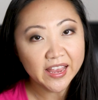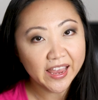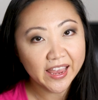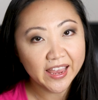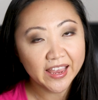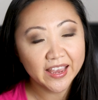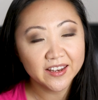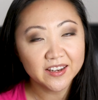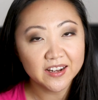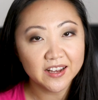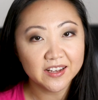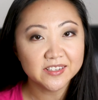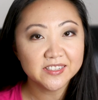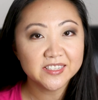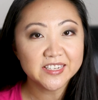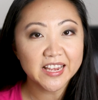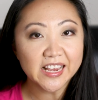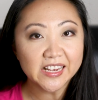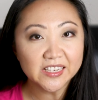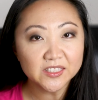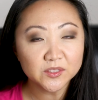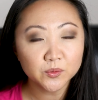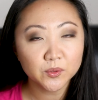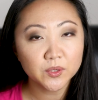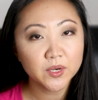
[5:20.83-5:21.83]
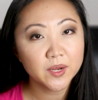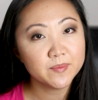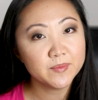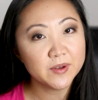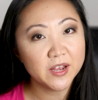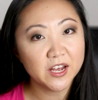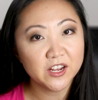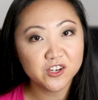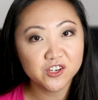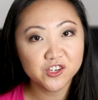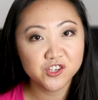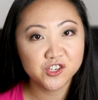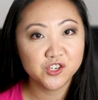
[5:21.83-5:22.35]
And on days when I'm
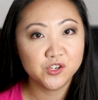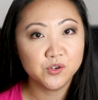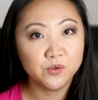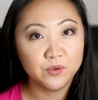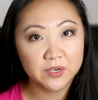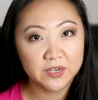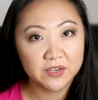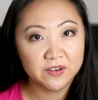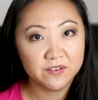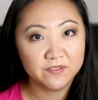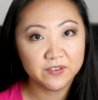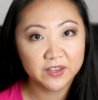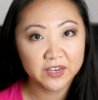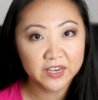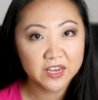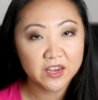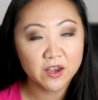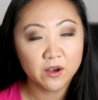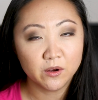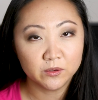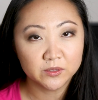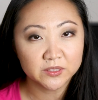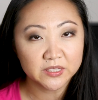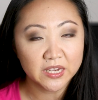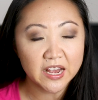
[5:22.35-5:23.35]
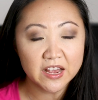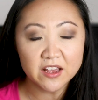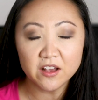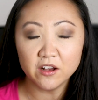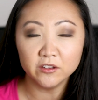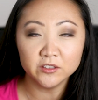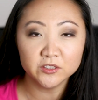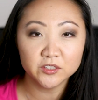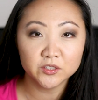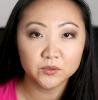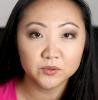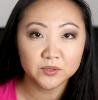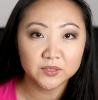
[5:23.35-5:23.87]
not shooting videos, I
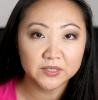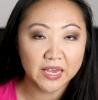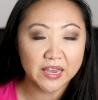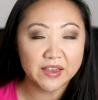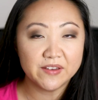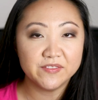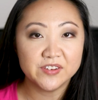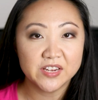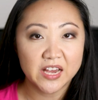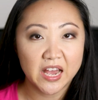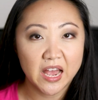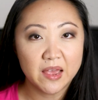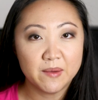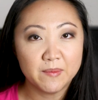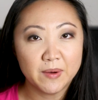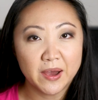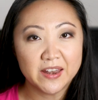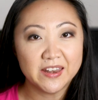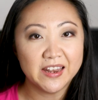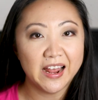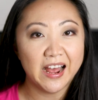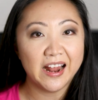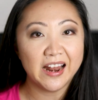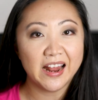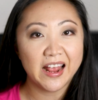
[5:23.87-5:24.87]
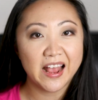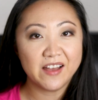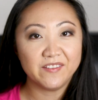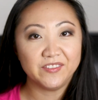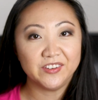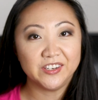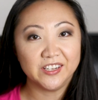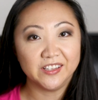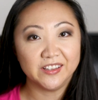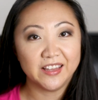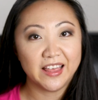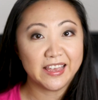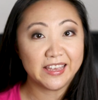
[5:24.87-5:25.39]
also save time on not
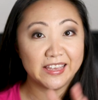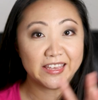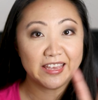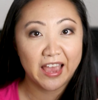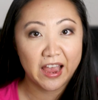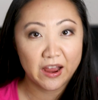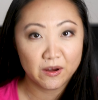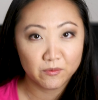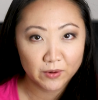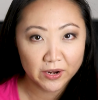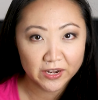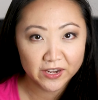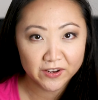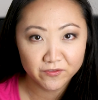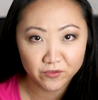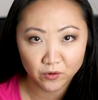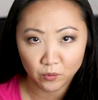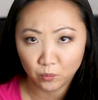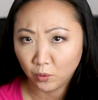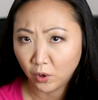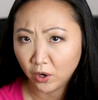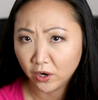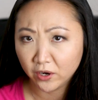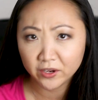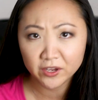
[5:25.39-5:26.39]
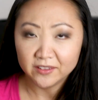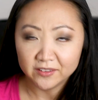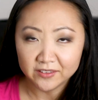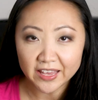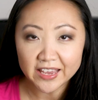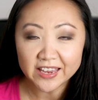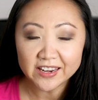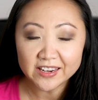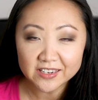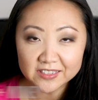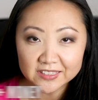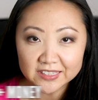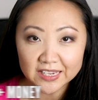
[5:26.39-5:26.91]
having to like get ready for work.
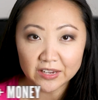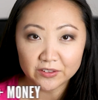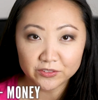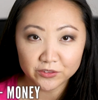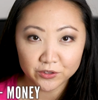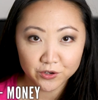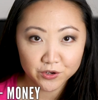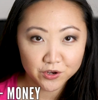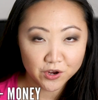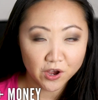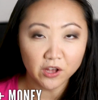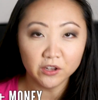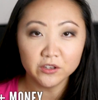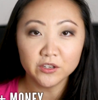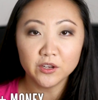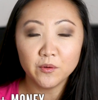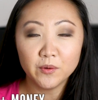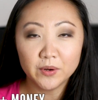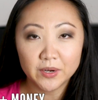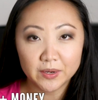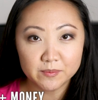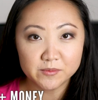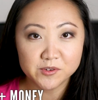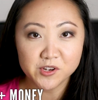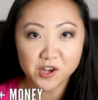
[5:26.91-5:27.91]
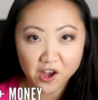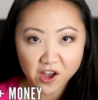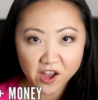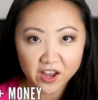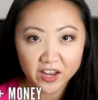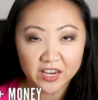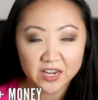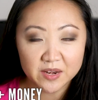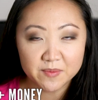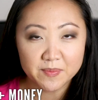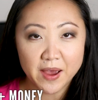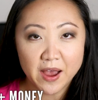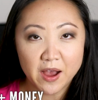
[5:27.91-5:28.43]
Ladies out there, y'all know what I'm
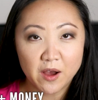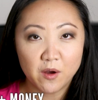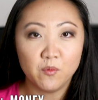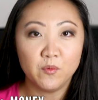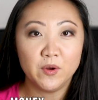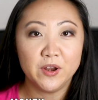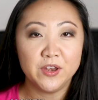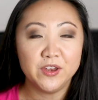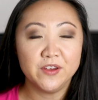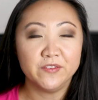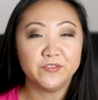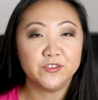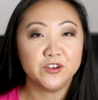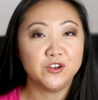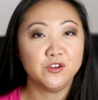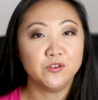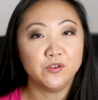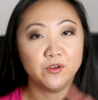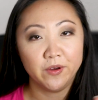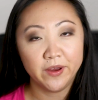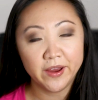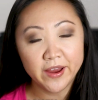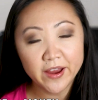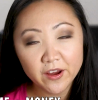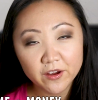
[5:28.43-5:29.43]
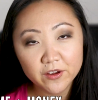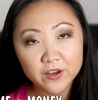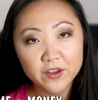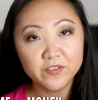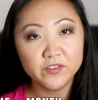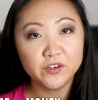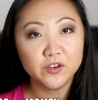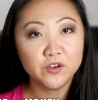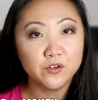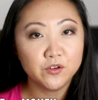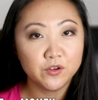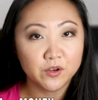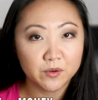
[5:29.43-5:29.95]
talking about. When you have to do your hair, you
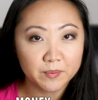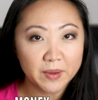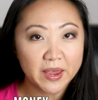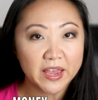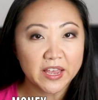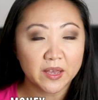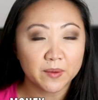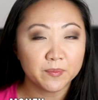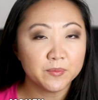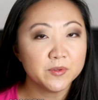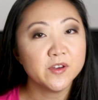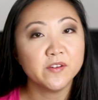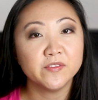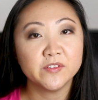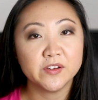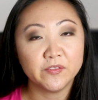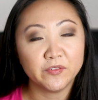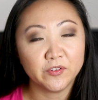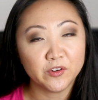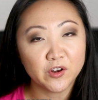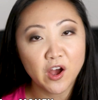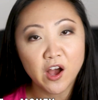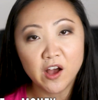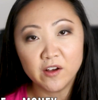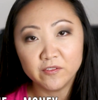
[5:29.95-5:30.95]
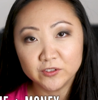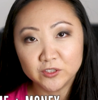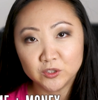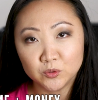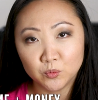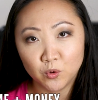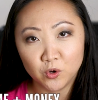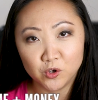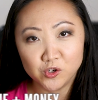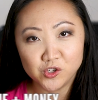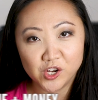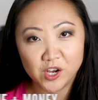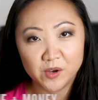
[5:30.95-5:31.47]
have to do your makeup, you have to have an office
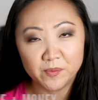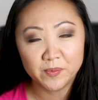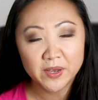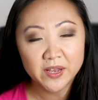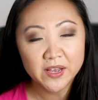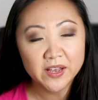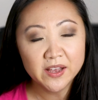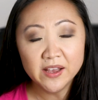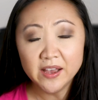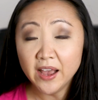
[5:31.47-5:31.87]
wardrobe.